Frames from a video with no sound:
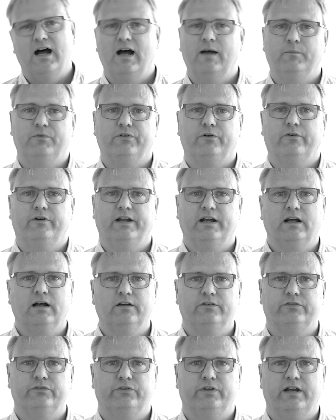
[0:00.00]
I'm sorry, I
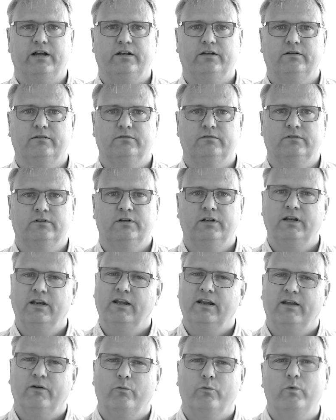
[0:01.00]
can't do that.
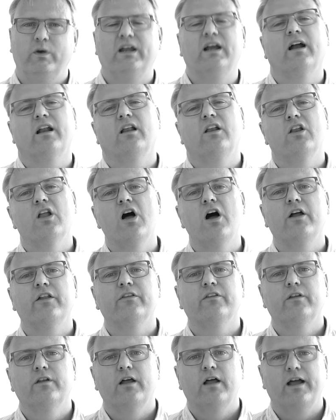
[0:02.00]
We gotta
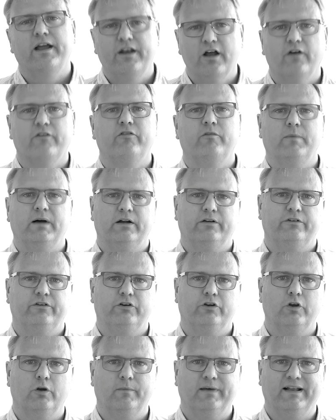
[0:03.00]
learn enough about the
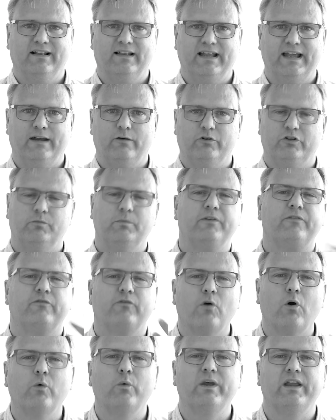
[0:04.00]
QML language
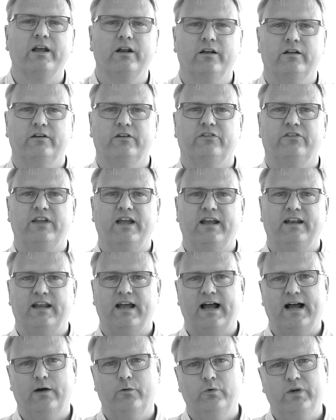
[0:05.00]
before we can understand
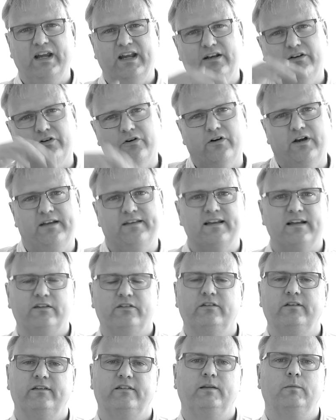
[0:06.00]
how we integrate that
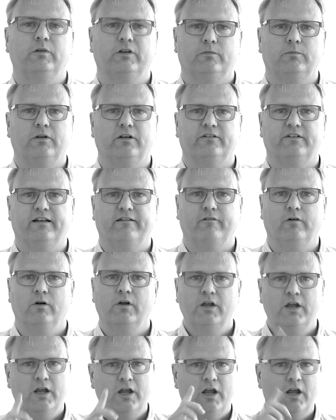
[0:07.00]
to the C++ level.
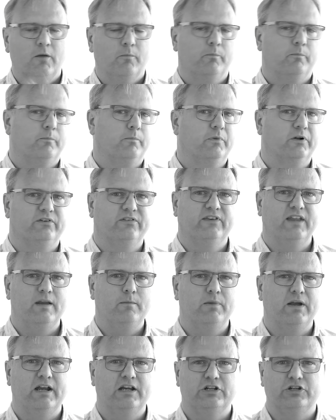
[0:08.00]
But stay
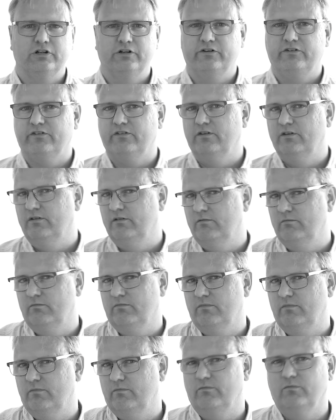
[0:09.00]
patient.
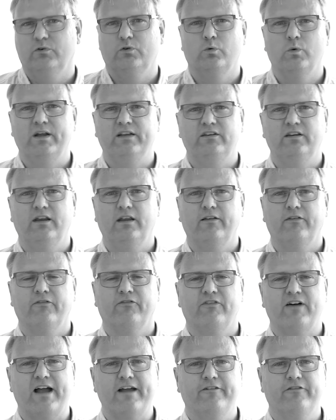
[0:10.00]

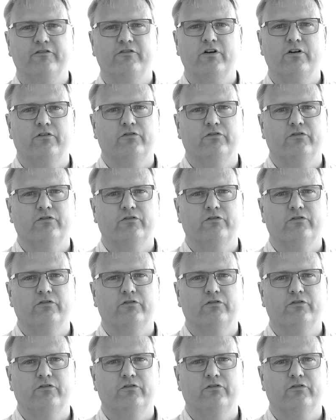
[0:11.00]
25,